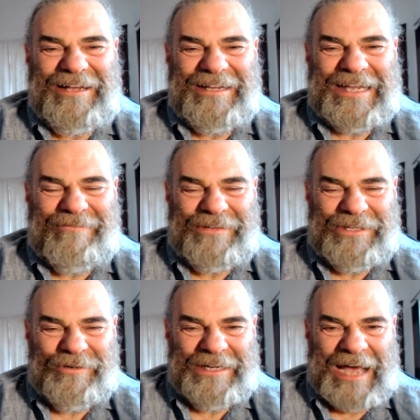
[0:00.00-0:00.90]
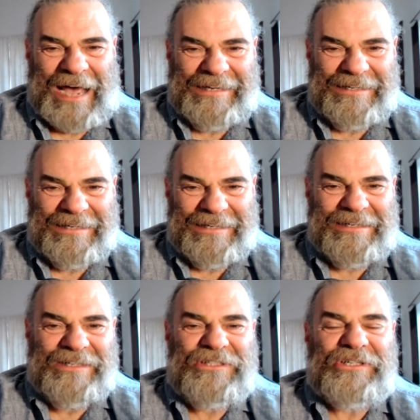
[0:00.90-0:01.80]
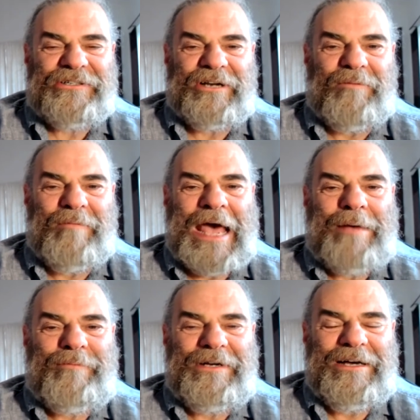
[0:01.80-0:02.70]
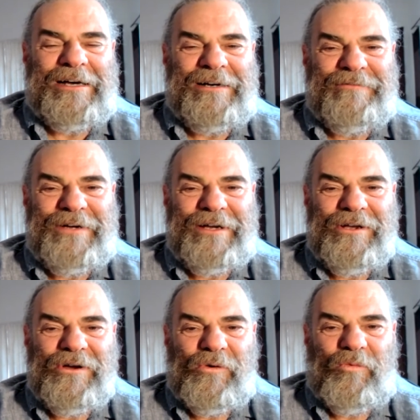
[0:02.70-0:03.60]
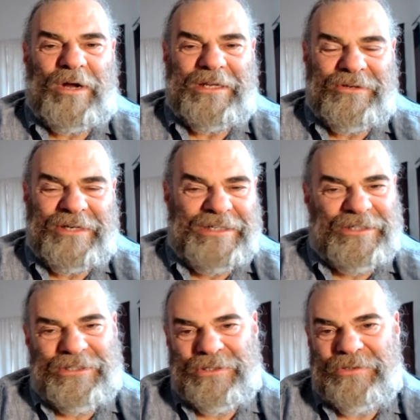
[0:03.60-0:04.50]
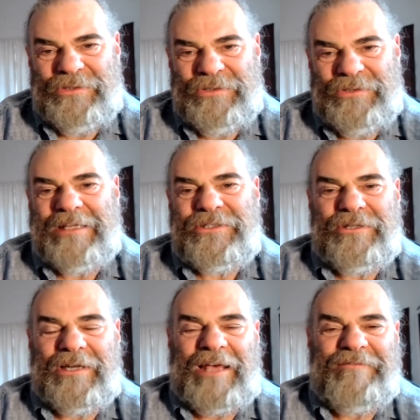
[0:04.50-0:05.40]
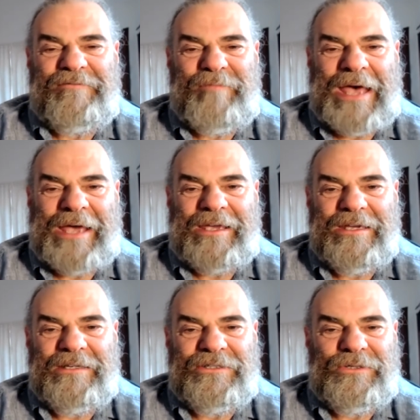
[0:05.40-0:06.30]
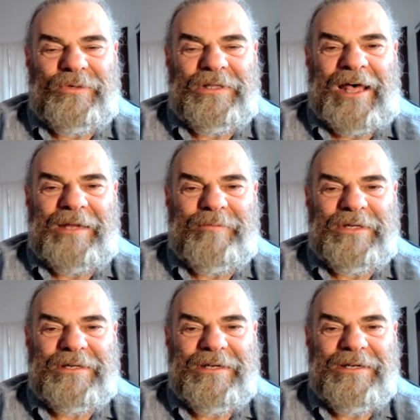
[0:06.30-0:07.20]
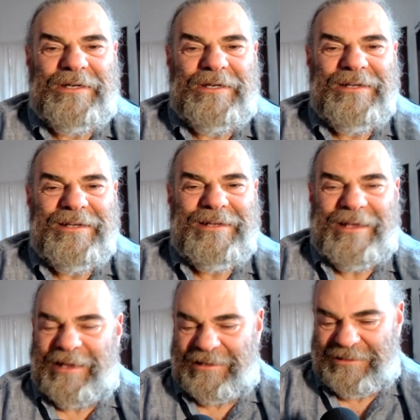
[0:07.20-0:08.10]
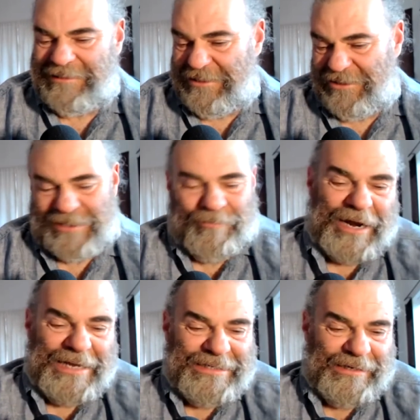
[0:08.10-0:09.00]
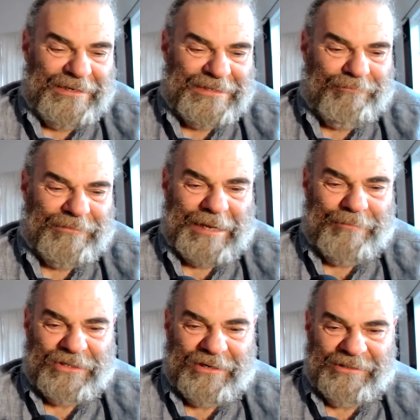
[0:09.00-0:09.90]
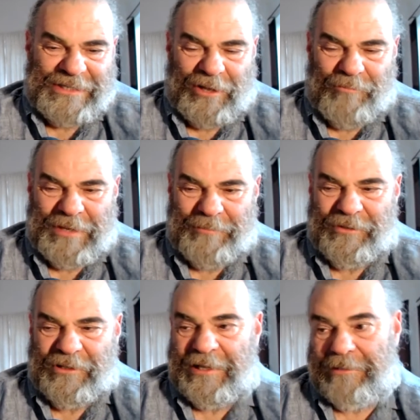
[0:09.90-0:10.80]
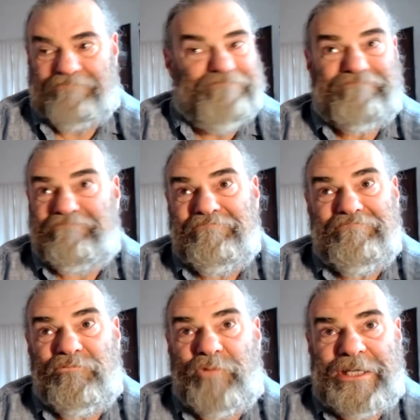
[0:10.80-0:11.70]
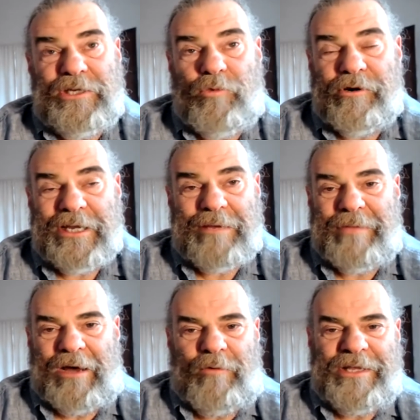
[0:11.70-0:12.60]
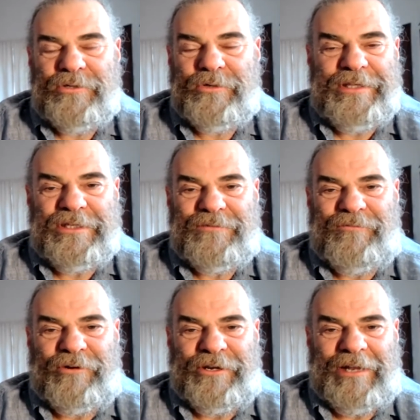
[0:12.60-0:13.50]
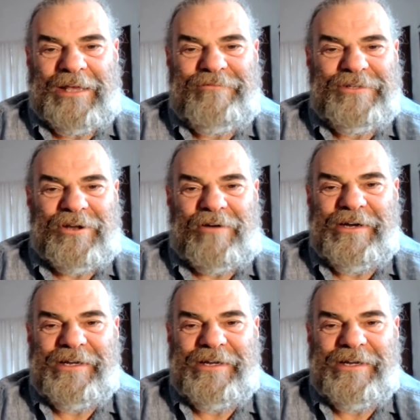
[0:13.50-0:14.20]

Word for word: giving you a guidance, an internal map of what you need to do to get your life back into alignment. And, you know, surprisingly, sometimes it'll tell people like, what are you worrying about? What are you doing this for? Your life is already